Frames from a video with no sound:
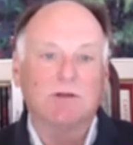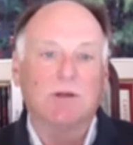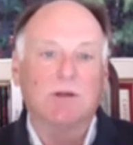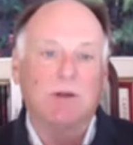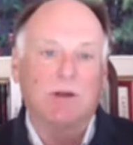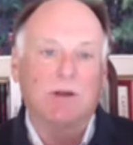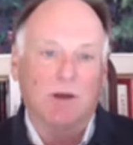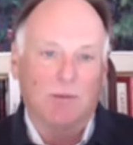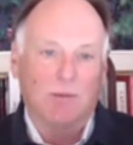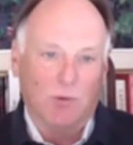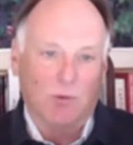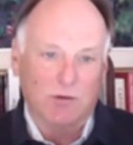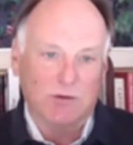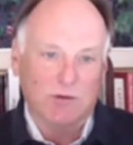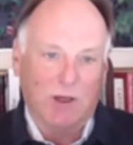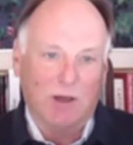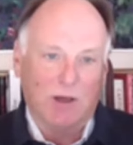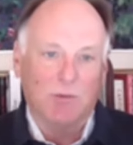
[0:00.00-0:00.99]
they become
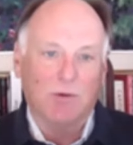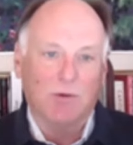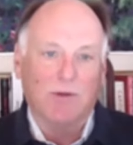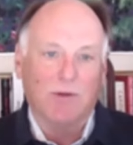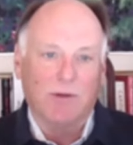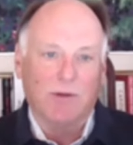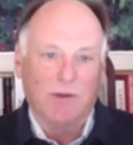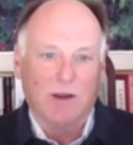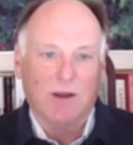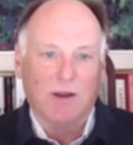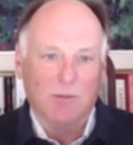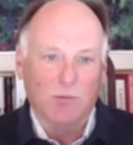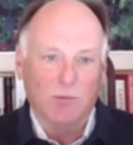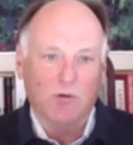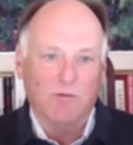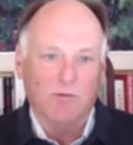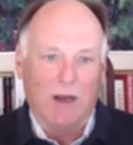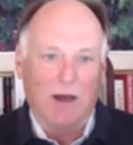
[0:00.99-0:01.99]
more stable, then they
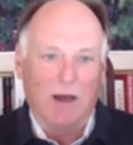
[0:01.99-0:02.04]
can move